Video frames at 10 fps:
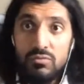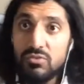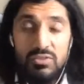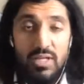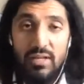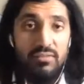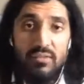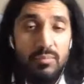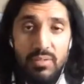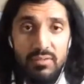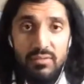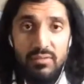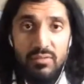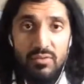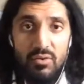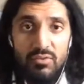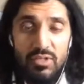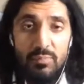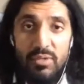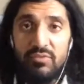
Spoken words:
sky's the limit on the database.